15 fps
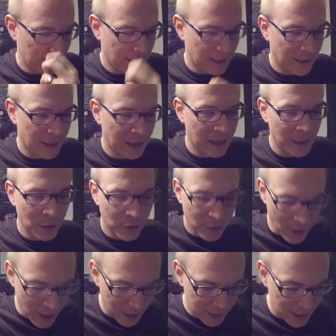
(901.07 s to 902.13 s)
I
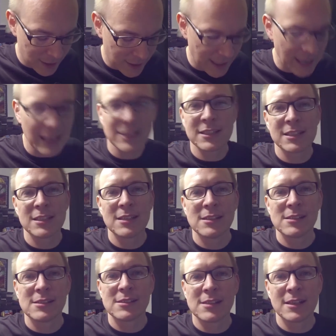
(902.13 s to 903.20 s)
thought that
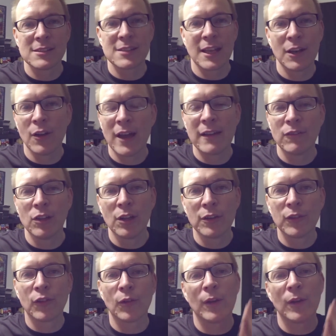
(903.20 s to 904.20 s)
since I don't have alerts or